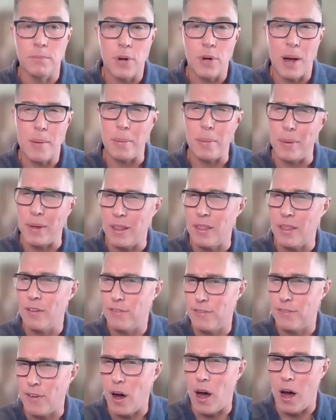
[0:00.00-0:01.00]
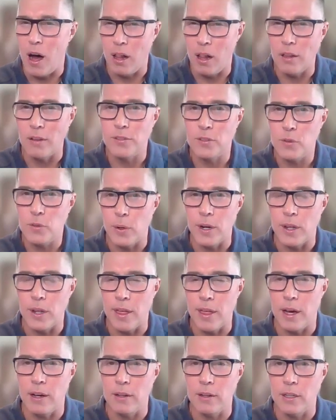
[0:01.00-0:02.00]
probably in the fall of
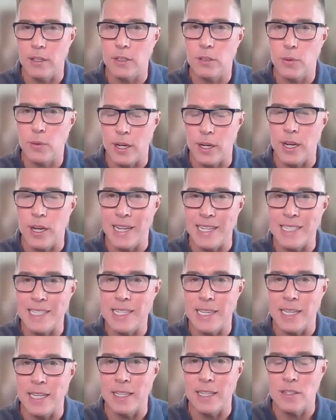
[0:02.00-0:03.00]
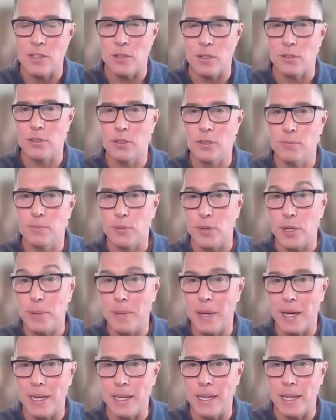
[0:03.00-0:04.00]
2019. So
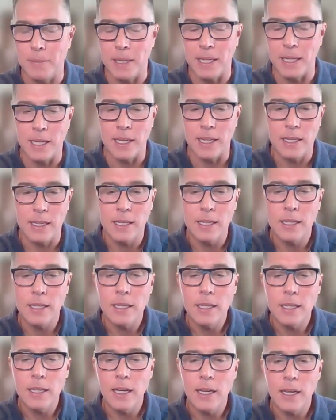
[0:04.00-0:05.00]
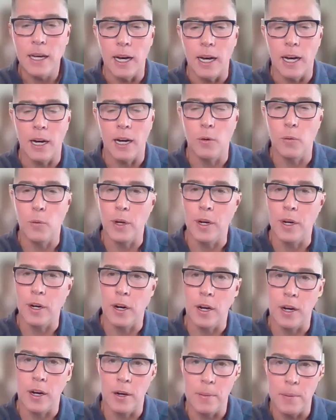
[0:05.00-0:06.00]
pre-pandemic.
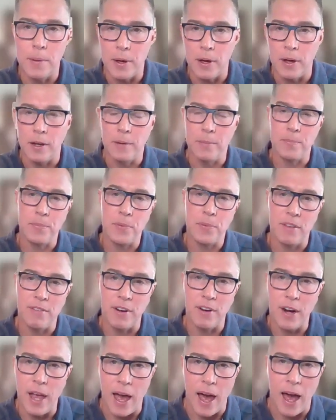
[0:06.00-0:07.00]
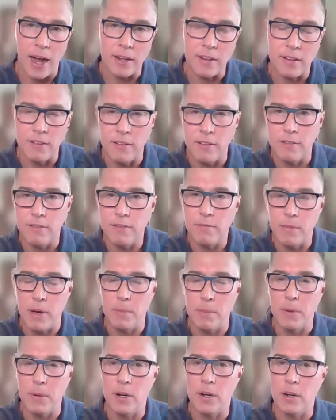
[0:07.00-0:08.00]
We're a very active
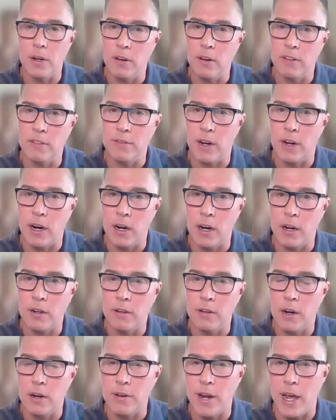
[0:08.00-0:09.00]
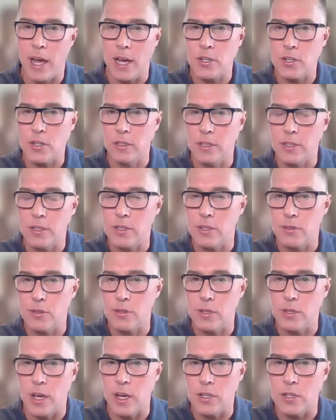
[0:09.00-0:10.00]
member of our national
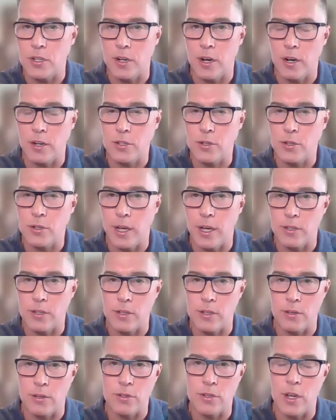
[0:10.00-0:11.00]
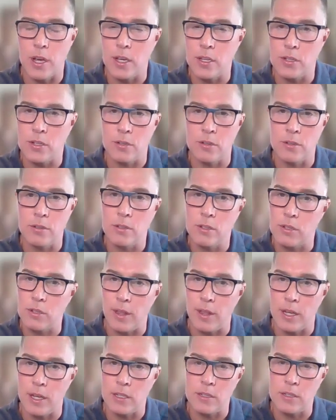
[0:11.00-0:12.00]
association, our trade association.
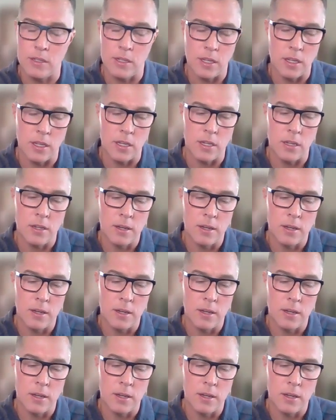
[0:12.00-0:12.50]
So that's the